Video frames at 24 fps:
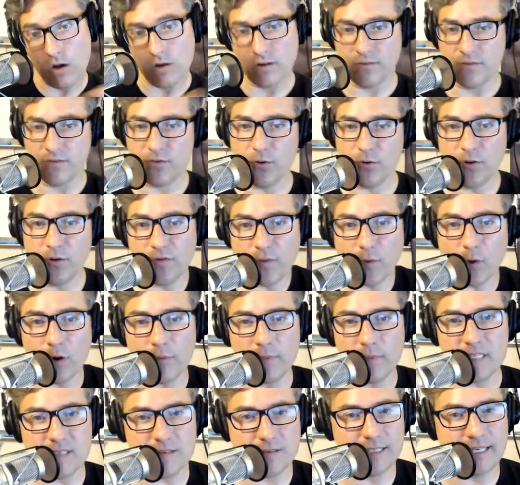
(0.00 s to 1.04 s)
2 to 4
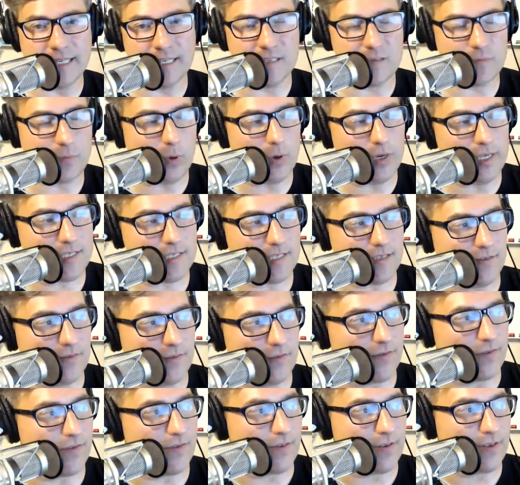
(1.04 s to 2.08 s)
miscellaneous points
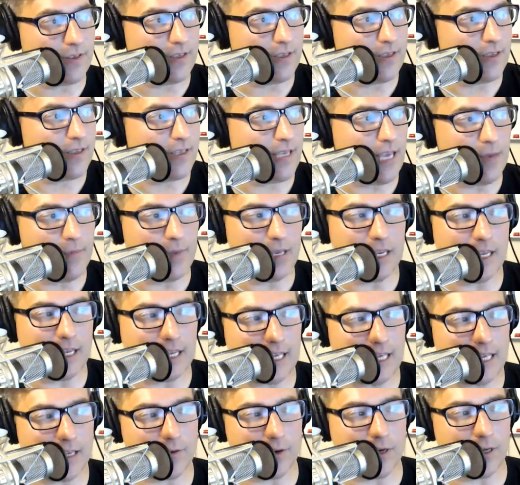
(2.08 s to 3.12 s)
of gaming and
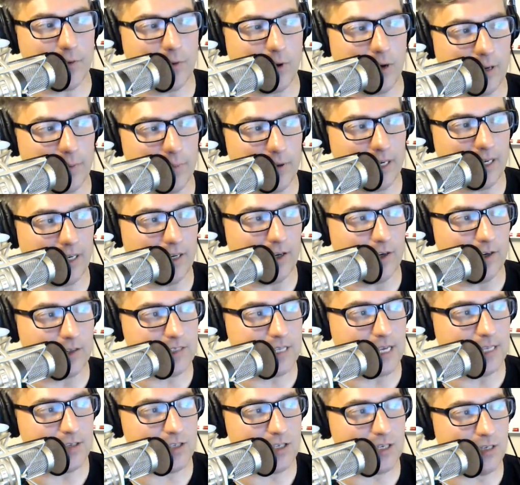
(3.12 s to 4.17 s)
geekery you want to bring to your
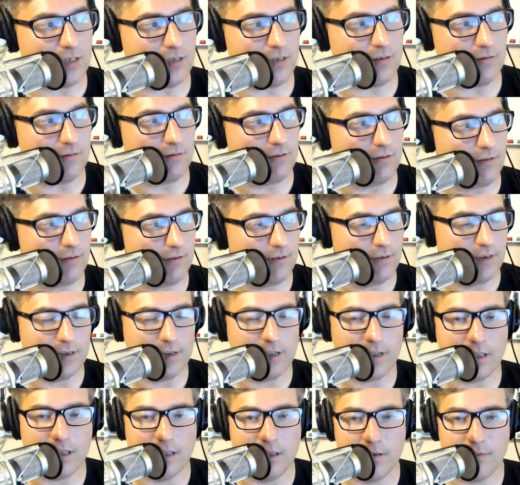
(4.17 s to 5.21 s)
attention.
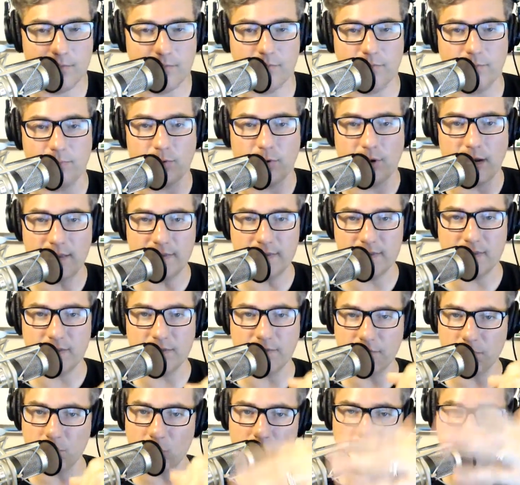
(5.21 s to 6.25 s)
Brett, the
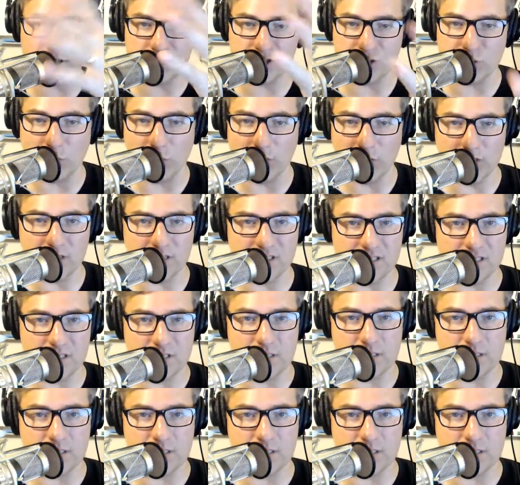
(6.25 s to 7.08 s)
floor is yours.